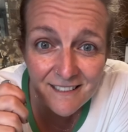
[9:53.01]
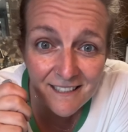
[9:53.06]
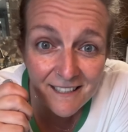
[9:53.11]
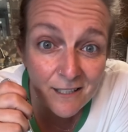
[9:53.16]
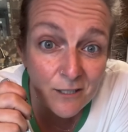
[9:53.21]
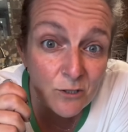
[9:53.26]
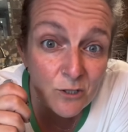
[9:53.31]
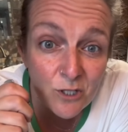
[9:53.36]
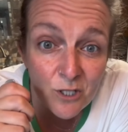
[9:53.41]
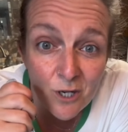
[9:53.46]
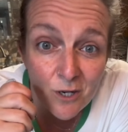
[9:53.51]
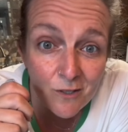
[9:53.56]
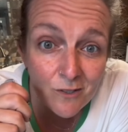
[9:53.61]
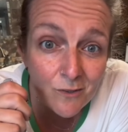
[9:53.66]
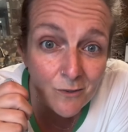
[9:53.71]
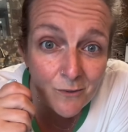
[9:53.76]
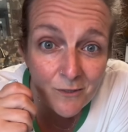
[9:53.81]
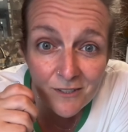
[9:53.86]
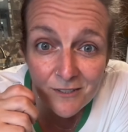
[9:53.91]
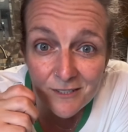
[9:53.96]
show you,
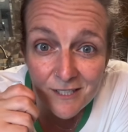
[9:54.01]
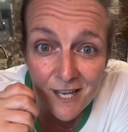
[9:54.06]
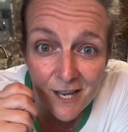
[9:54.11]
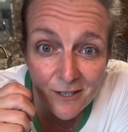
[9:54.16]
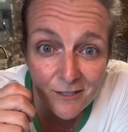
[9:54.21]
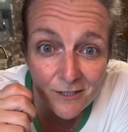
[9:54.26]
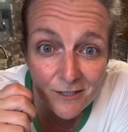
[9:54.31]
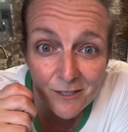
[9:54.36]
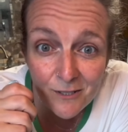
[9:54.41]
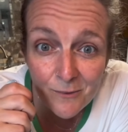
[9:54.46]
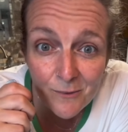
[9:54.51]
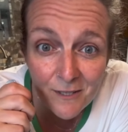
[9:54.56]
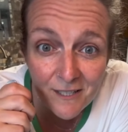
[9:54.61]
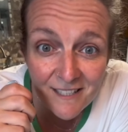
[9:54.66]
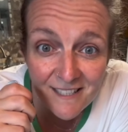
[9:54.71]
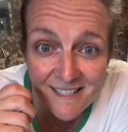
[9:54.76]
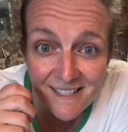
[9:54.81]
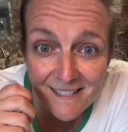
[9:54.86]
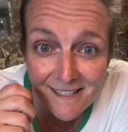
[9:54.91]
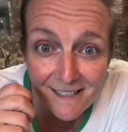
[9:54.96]
it'll tell you what it's
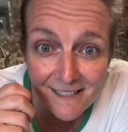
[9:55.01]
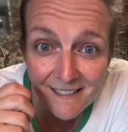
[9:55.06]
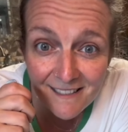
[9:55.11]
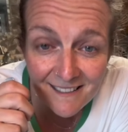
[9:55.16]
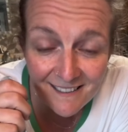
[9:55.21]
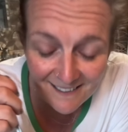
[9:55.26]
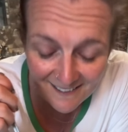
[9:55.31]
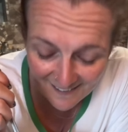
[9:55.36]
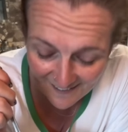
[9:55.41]
needing.